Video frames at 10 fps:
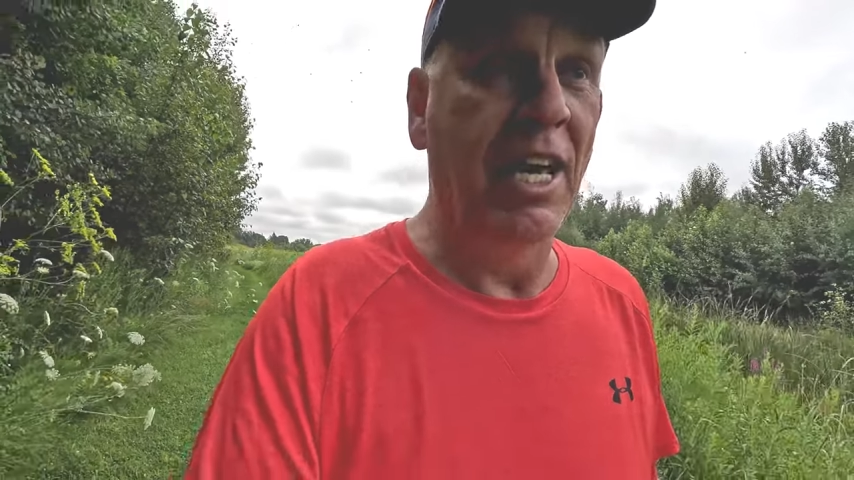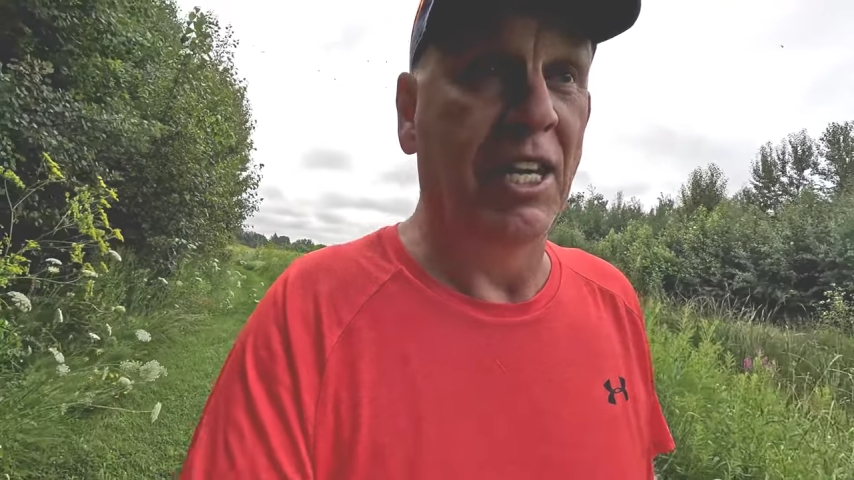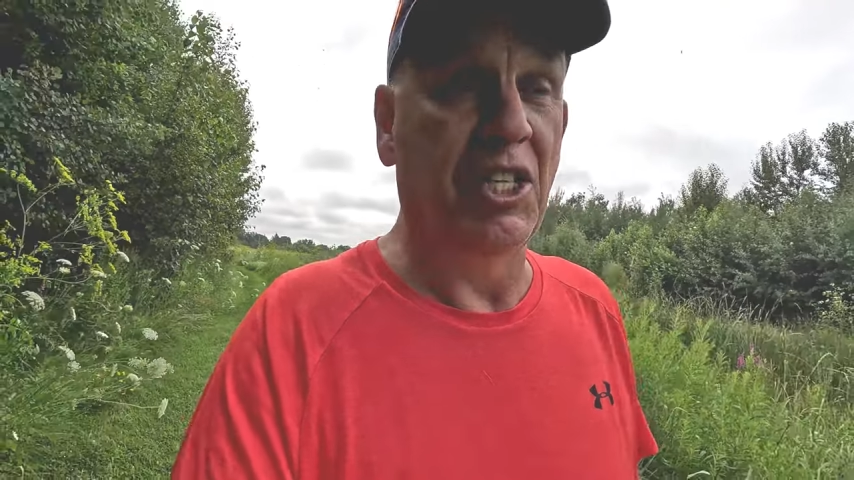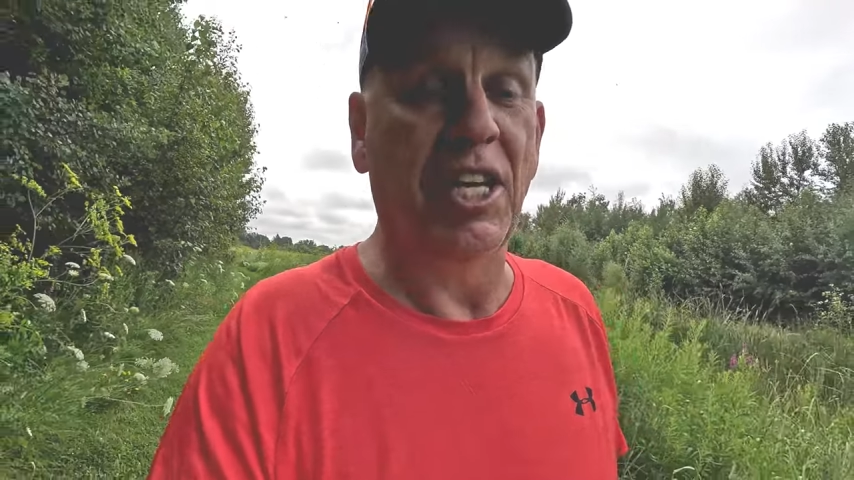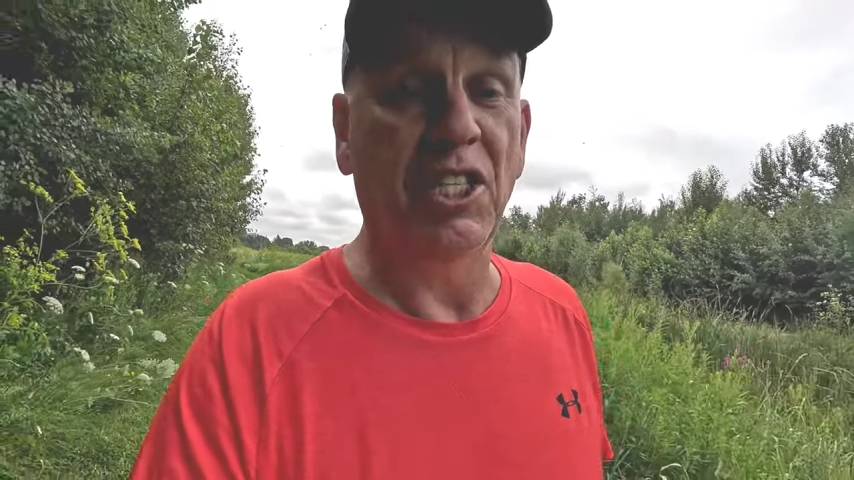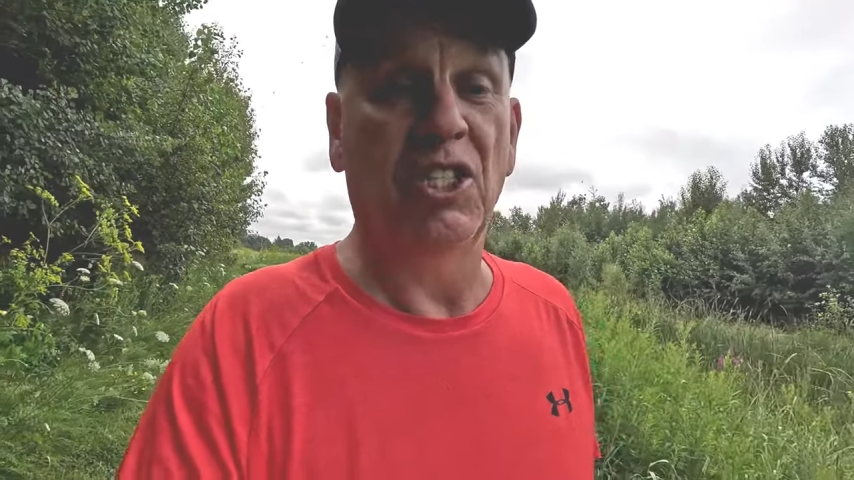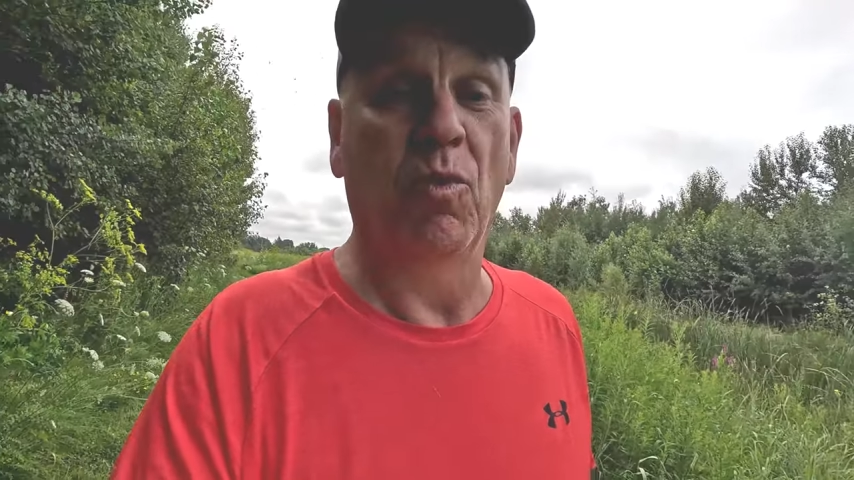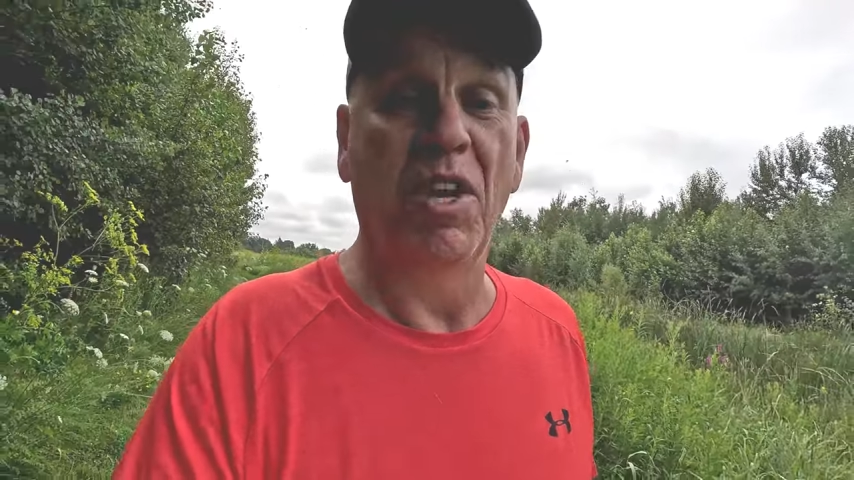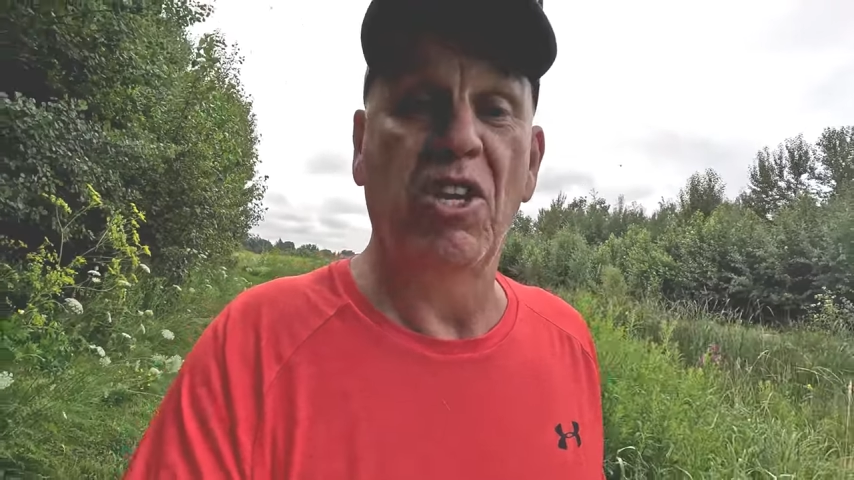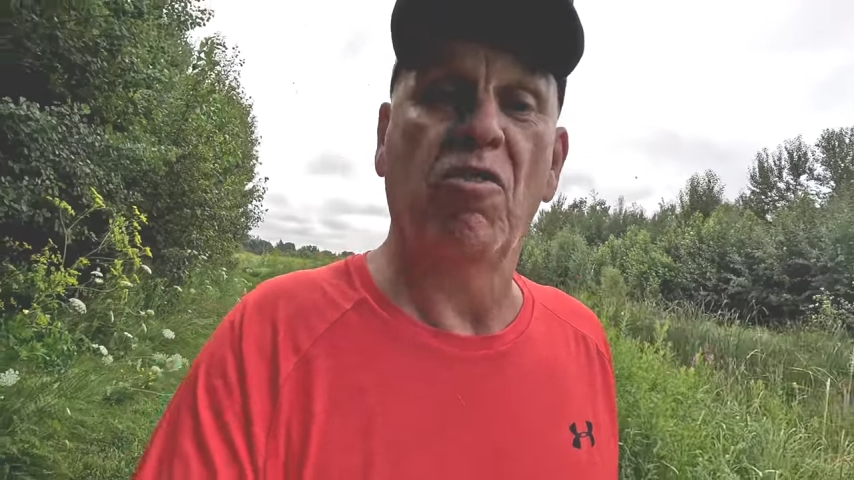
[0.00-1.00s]
It changes the
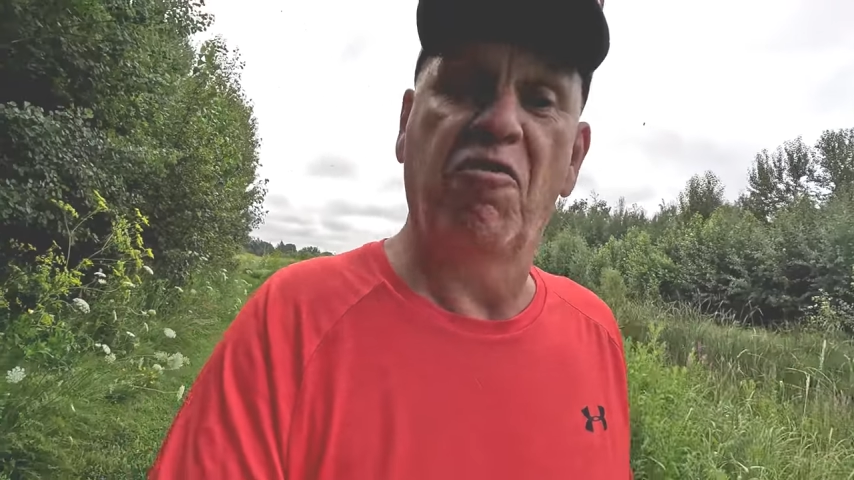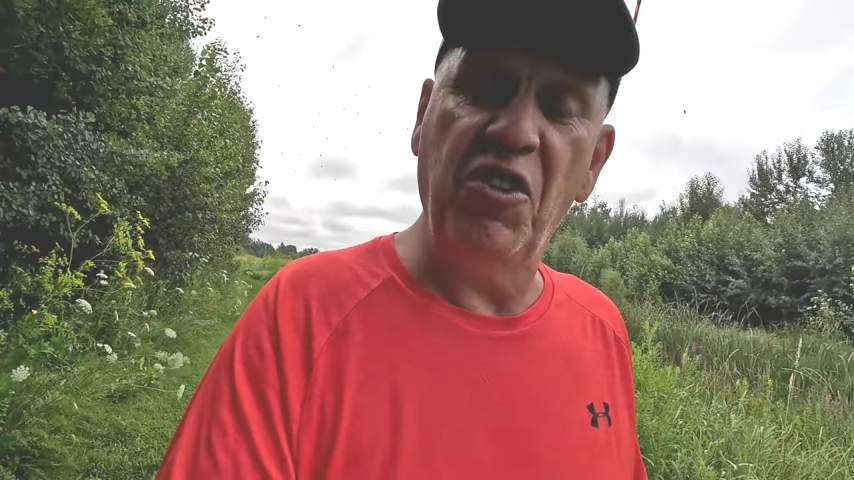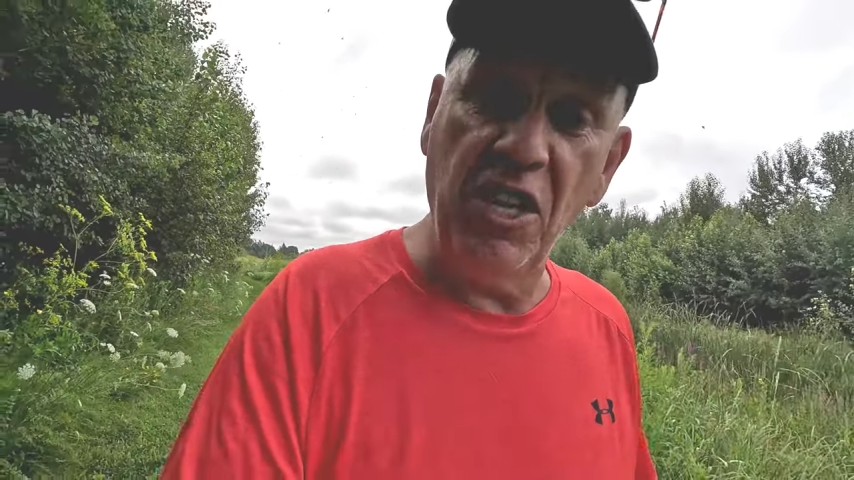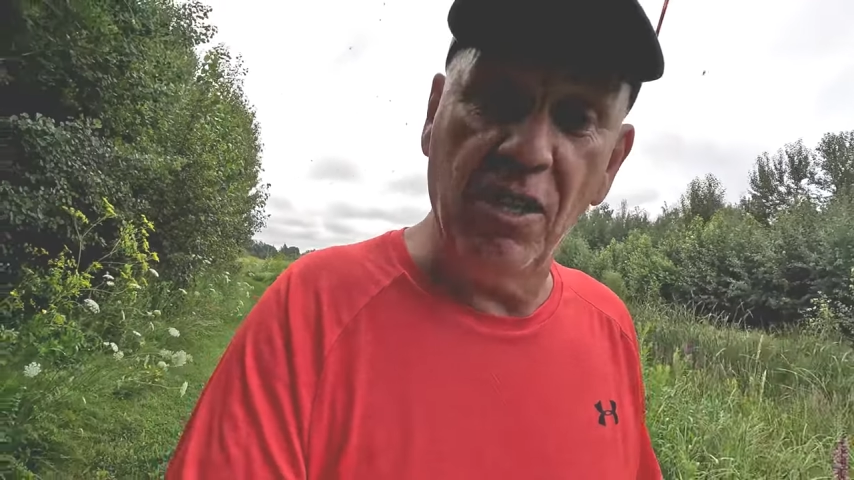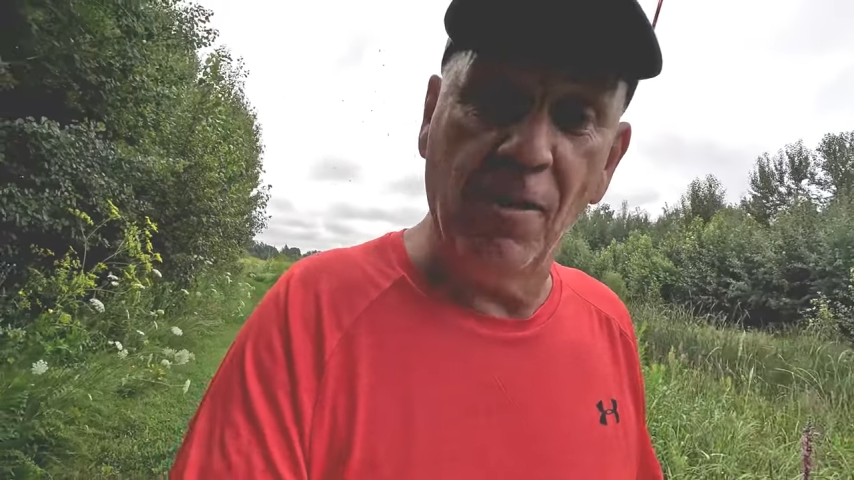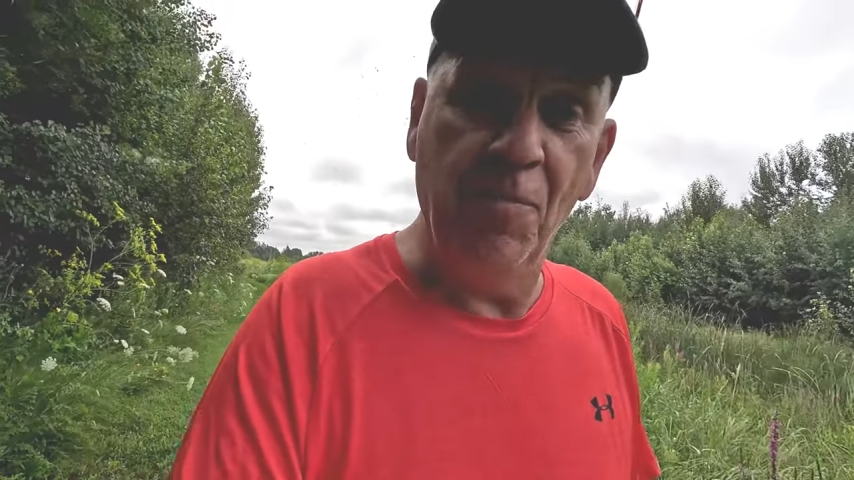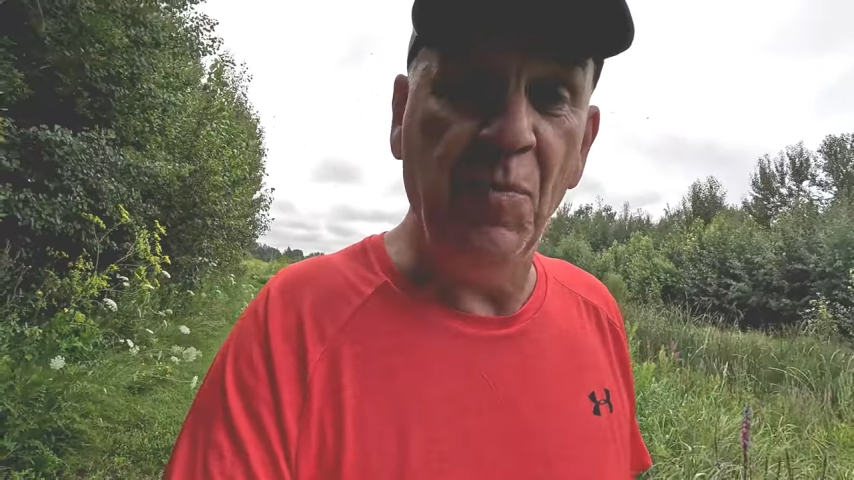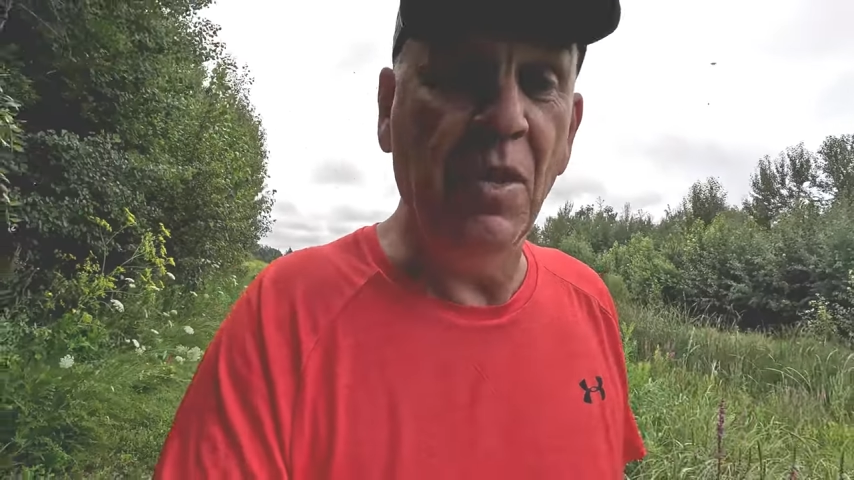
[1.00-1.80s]
way you feel.